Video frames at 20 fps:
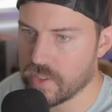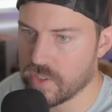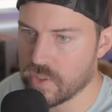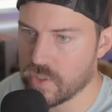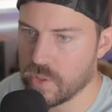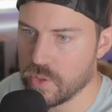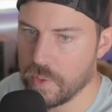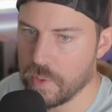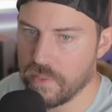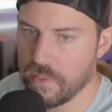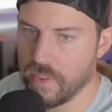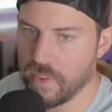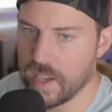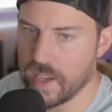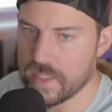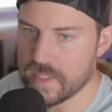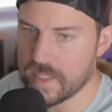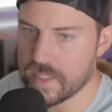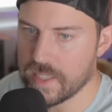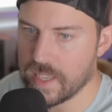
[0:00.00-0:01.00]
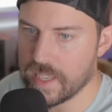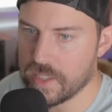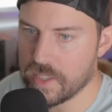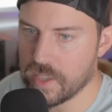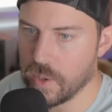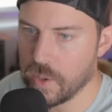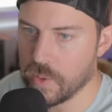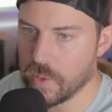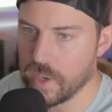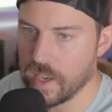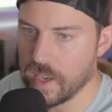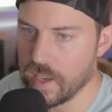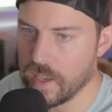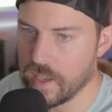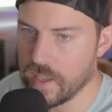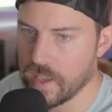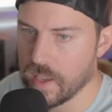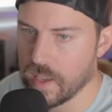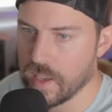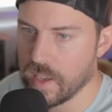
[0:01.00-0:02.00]
Subi Fest in
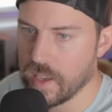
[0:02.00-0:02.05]
Daytona,